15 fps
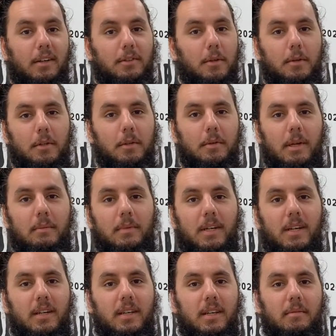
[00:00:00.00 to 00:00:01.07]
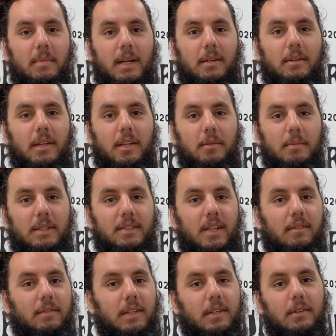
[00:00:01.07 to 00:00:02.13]
don't know what I'm talking about and you missed
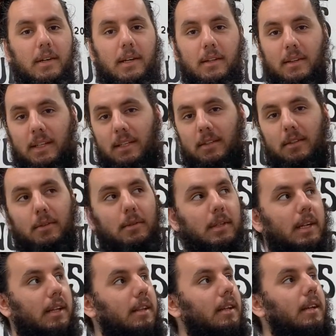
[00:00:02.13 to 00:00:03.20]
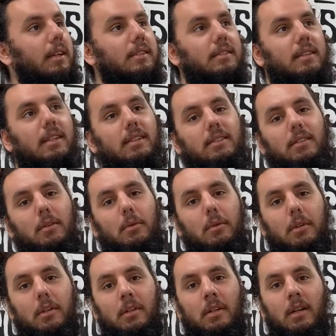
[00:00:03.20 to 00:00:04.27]
that video, I'll link to it. I think it's this
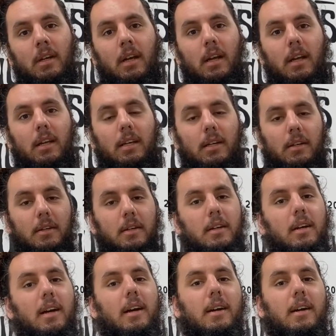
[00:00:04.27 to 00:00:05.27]
corner here.